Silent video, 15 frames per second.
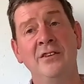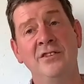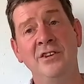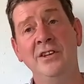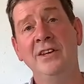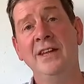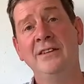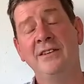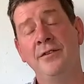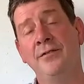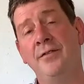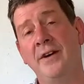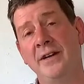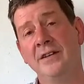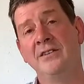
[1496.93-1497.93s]
So you need to
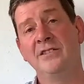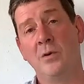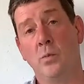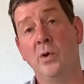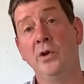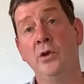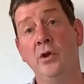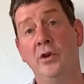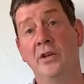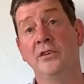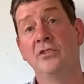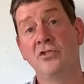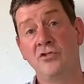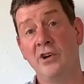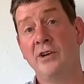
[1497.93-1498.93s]
find someone who
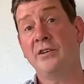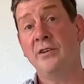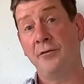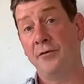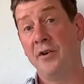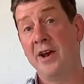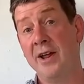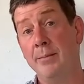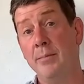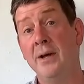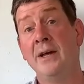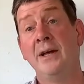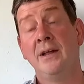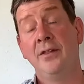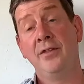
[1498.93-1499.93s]
construct a
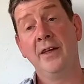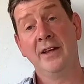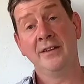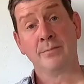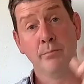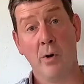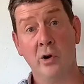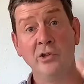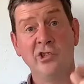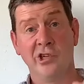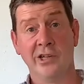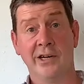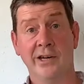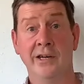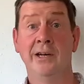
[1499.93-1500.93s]
frame that is
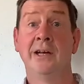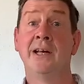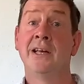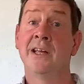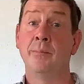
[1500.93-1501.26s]
modular,